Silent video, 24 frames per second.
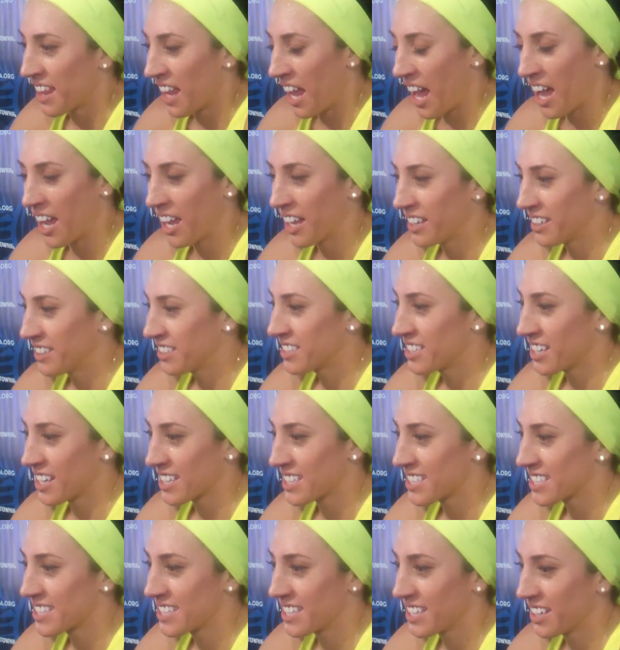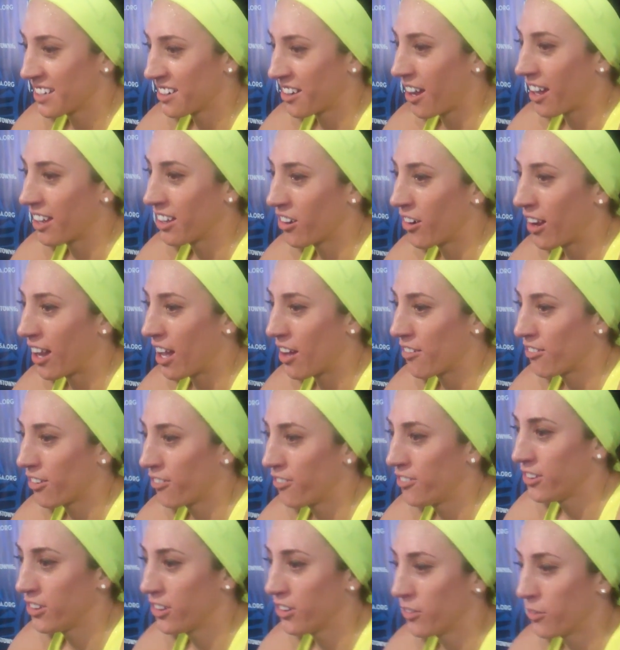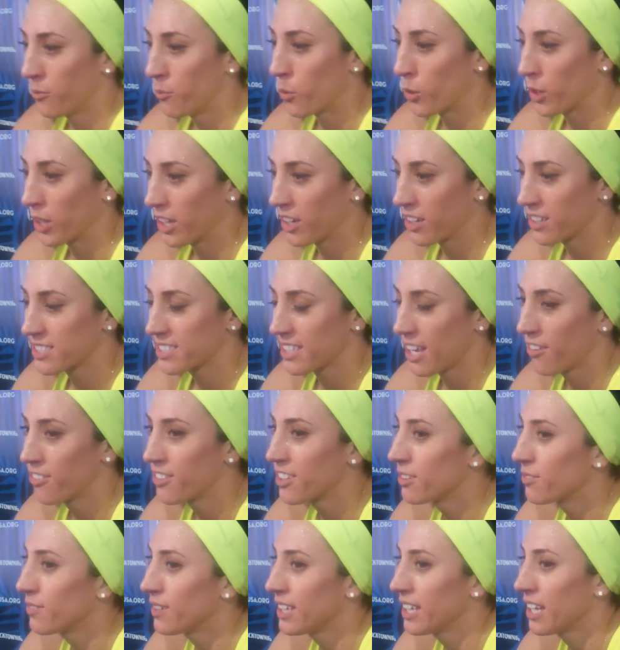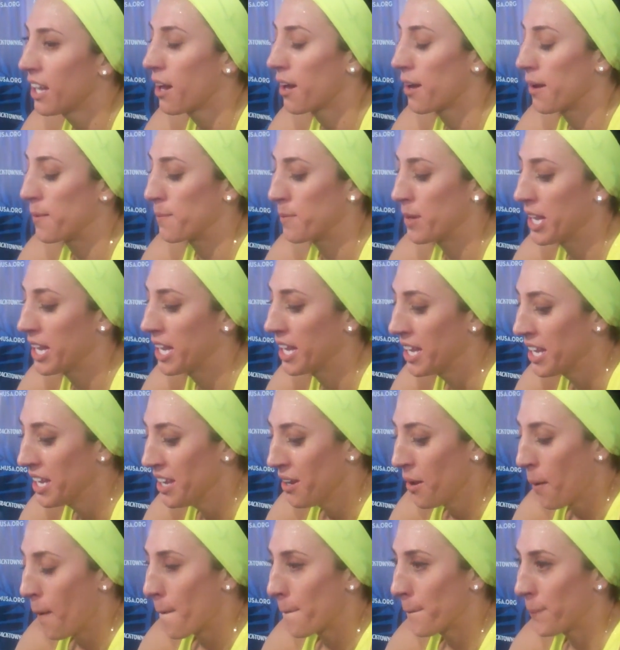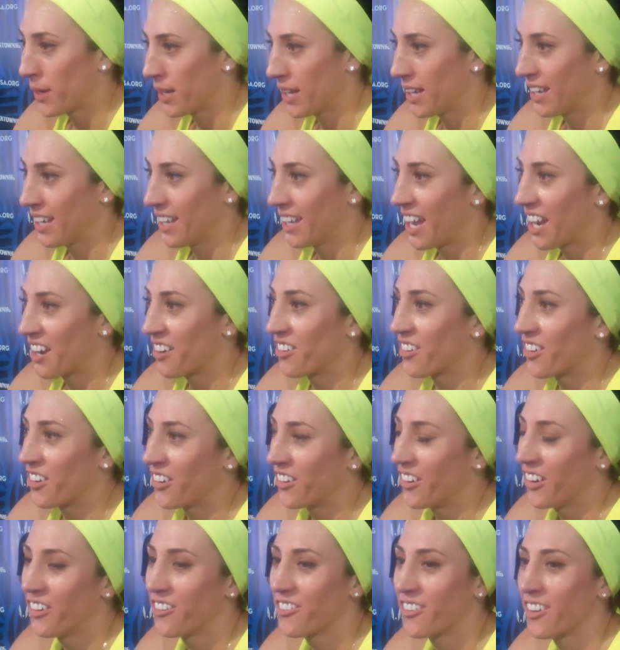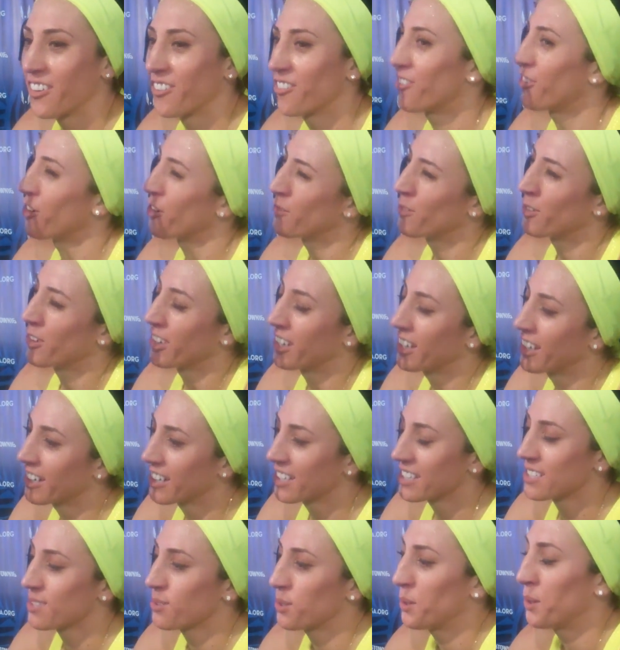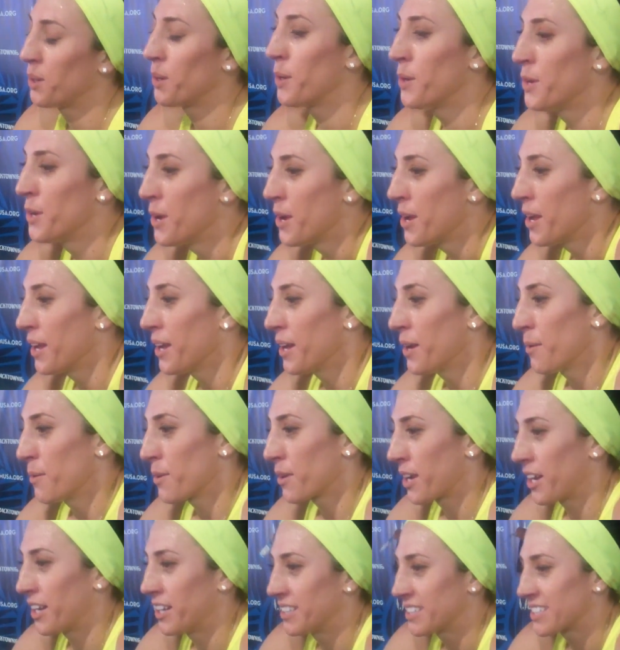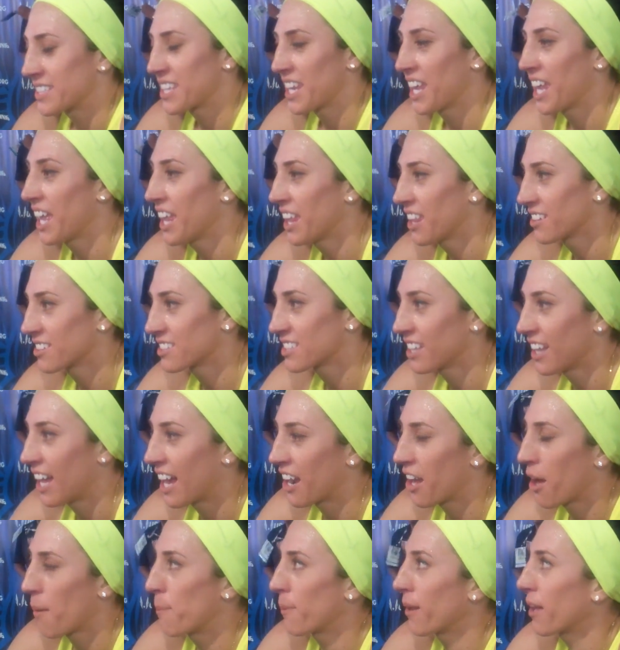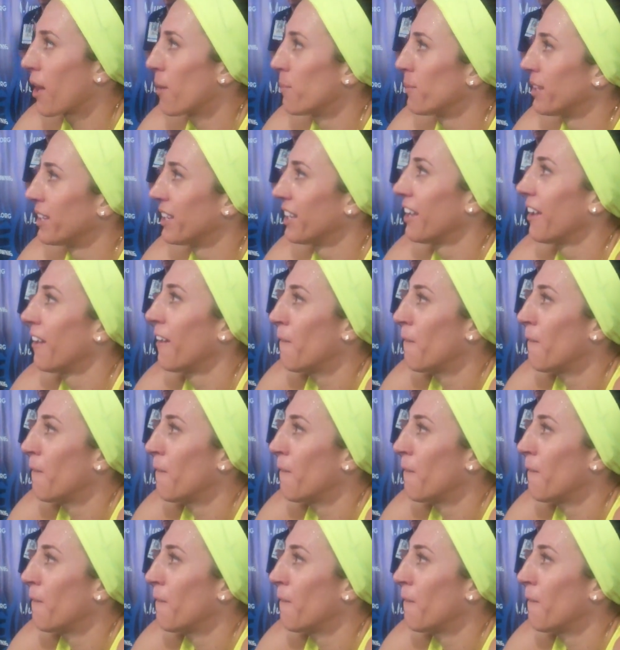I just, you know, I know I have a few more years left in me, but I don't know for 4 more years, because there's a lot of up-and-coming